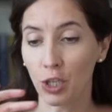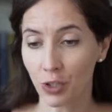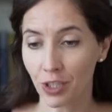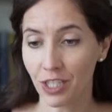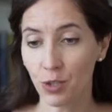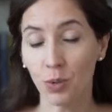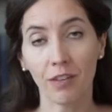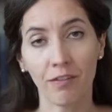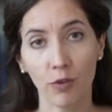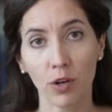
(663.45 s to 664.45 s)
learning to
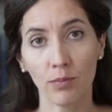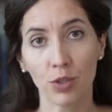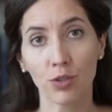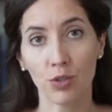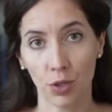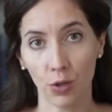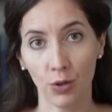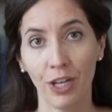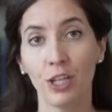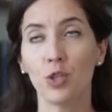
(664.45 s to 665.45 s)
conform your
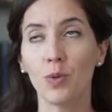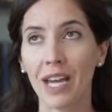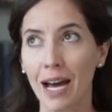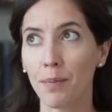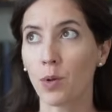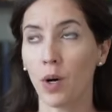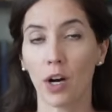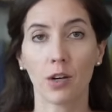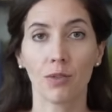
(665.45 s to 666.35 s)
soul to capital R